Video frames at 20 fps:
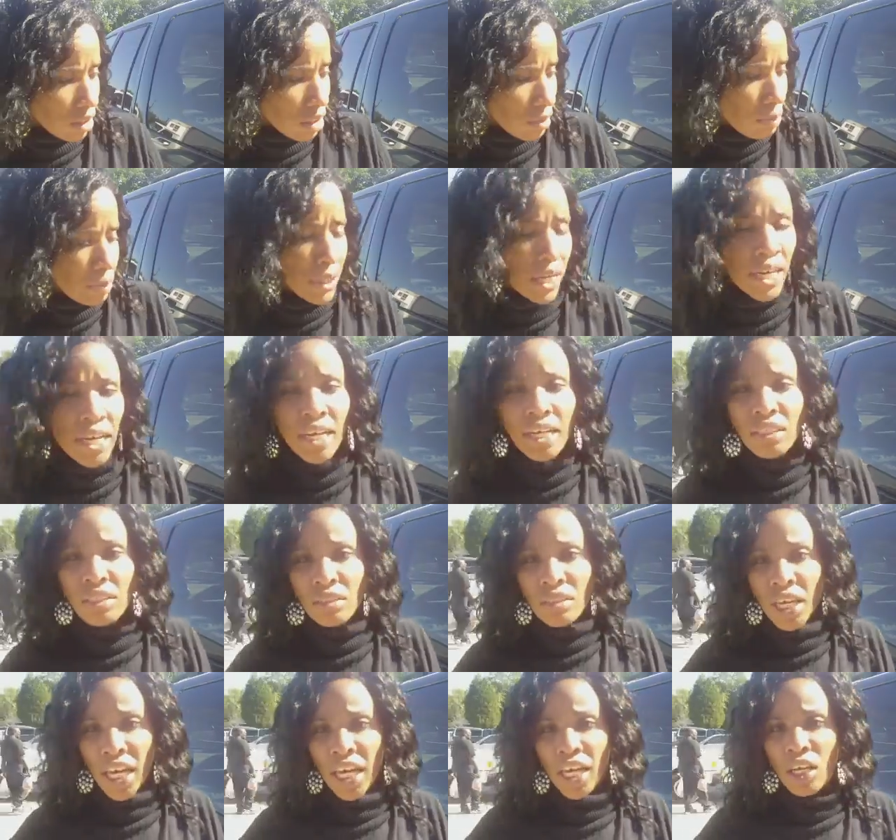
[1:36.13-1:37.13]
applied
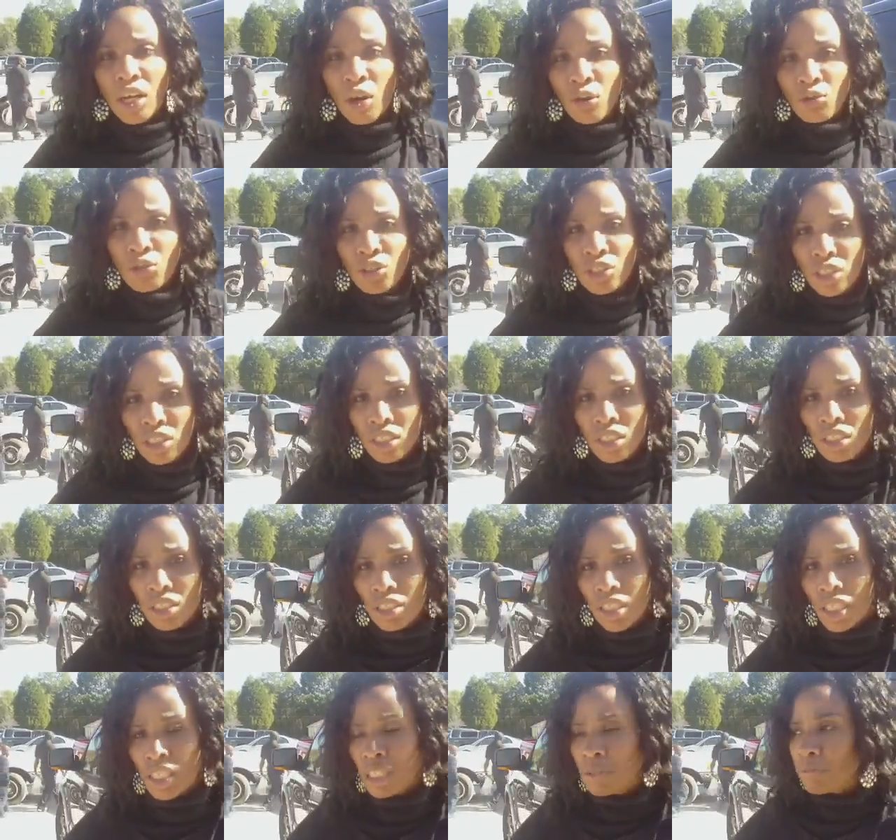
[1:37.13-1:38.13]
gang culture in
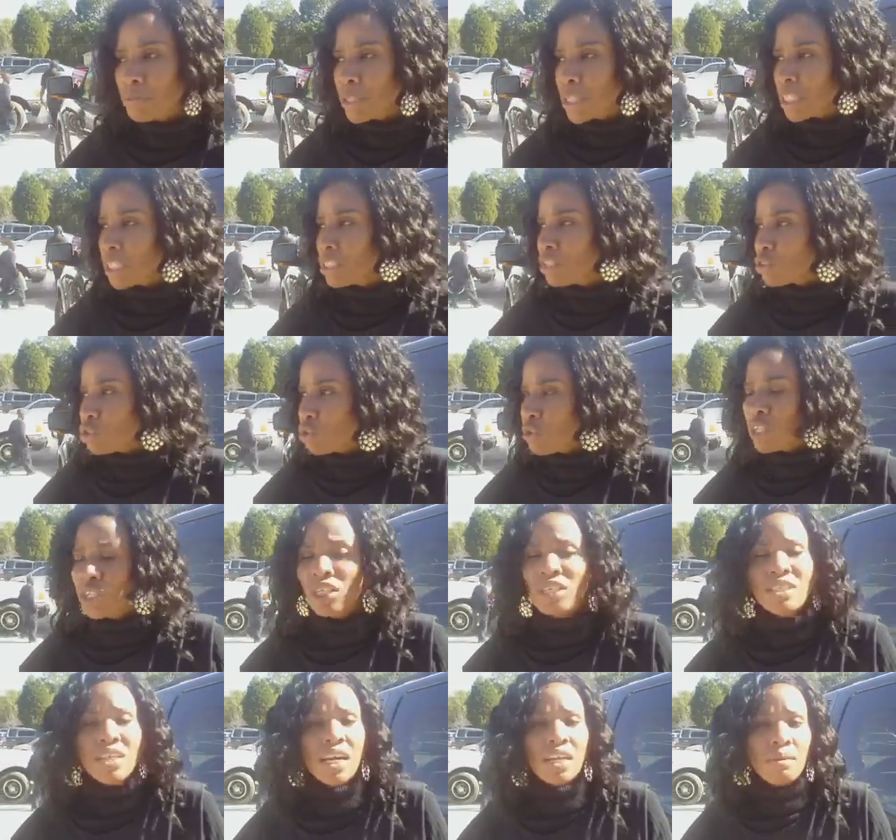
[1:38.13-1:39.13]
it then, but you
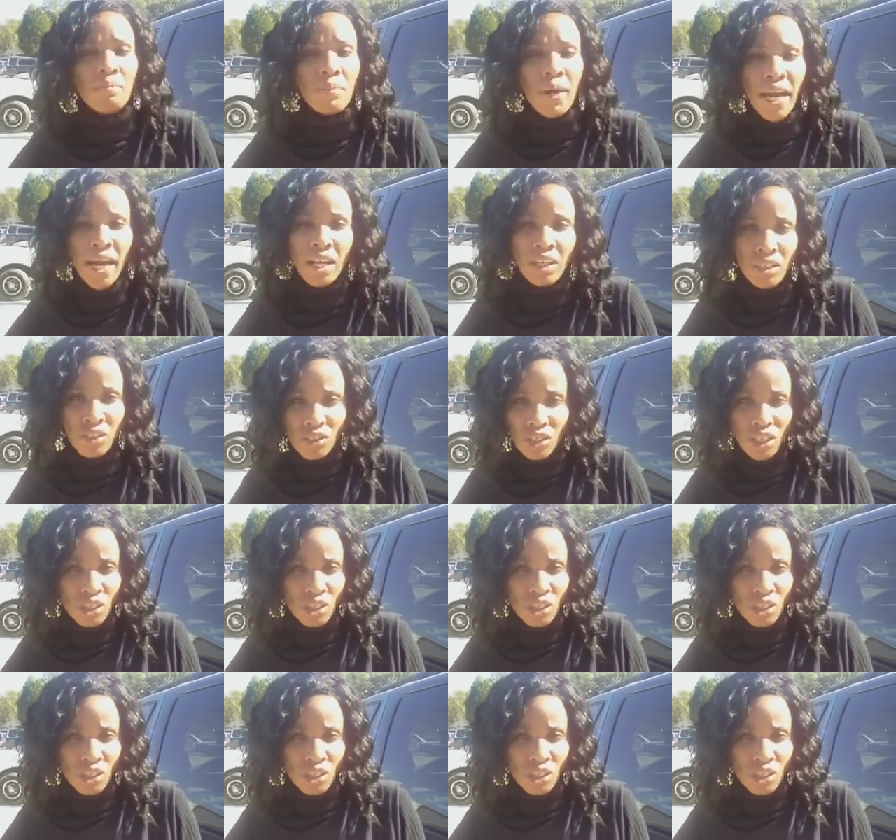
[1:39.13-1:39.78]
at least had a balance.